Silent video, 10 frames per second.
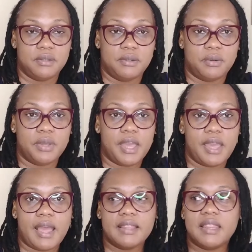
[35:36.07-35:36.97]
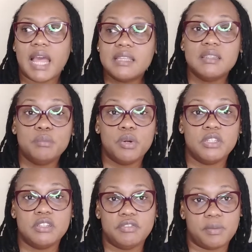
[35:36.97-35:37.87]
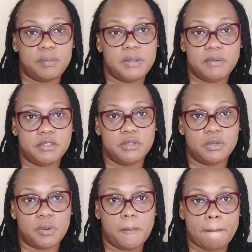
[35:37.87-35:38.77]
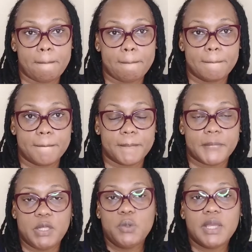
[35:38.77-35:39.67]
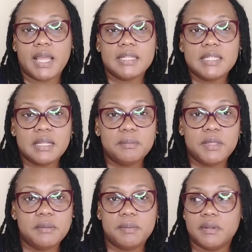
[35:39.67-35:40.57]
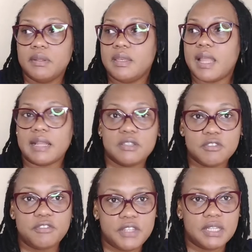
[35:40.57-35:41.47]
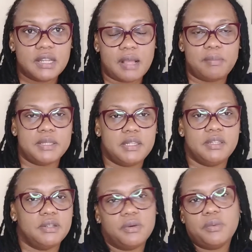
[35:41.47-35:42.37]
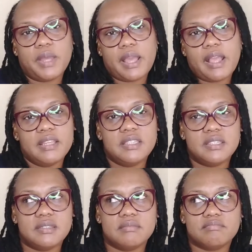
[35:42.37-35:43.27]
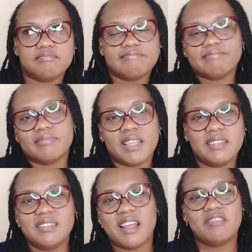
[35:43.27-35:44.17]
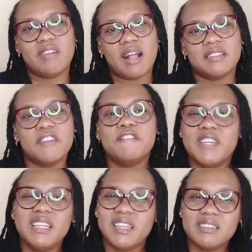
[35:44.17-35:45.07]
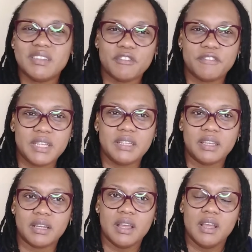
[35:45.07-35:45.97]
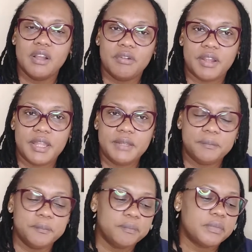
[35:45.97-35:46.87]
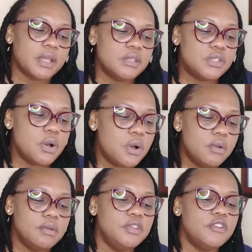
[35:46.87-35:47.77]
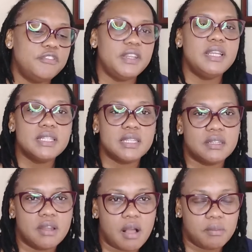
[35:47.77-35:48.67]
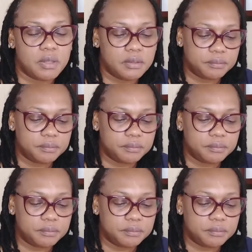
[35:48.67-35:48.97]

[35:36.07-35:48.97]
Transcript: Okay? And that's important for people to know. You can't tell people not to feel a particular way. It's not wrong. Their feeling is their feeling, right? So your feelings are normal.